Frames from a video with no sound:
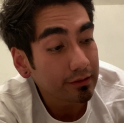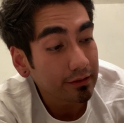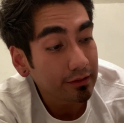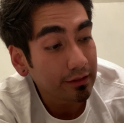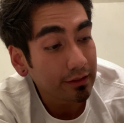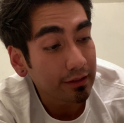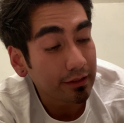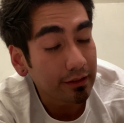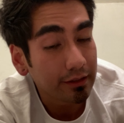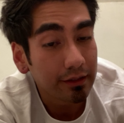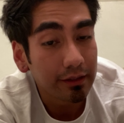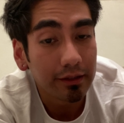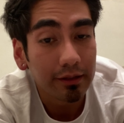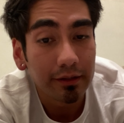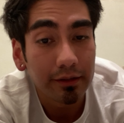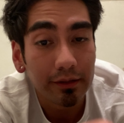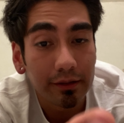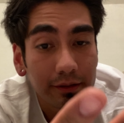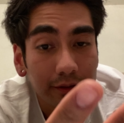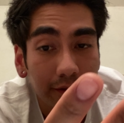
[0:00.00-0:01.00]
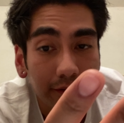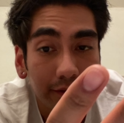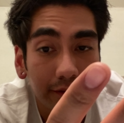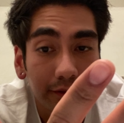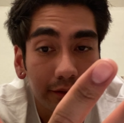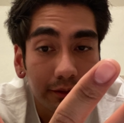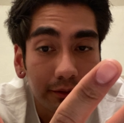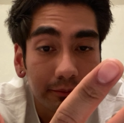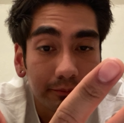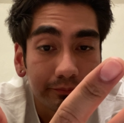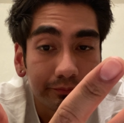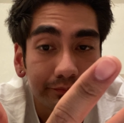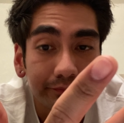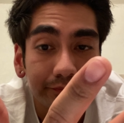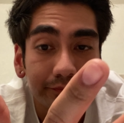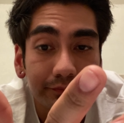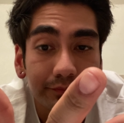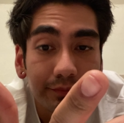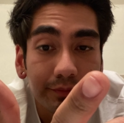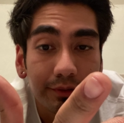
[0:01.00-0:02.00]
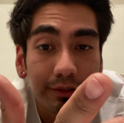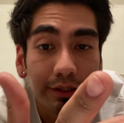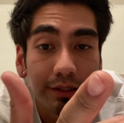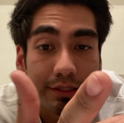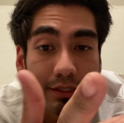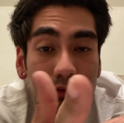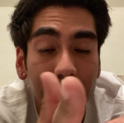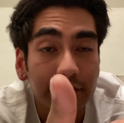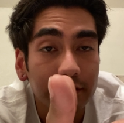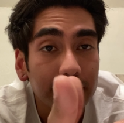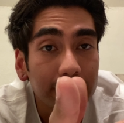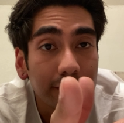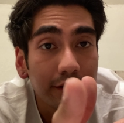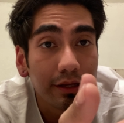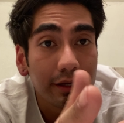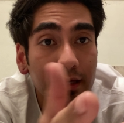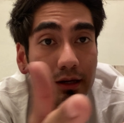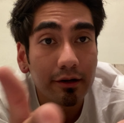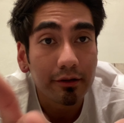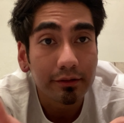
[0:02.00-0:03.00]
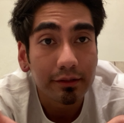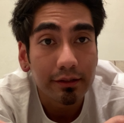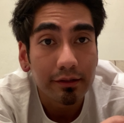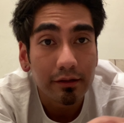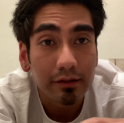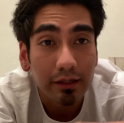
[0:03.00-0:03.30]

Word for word: and um, you guys have a good day out there.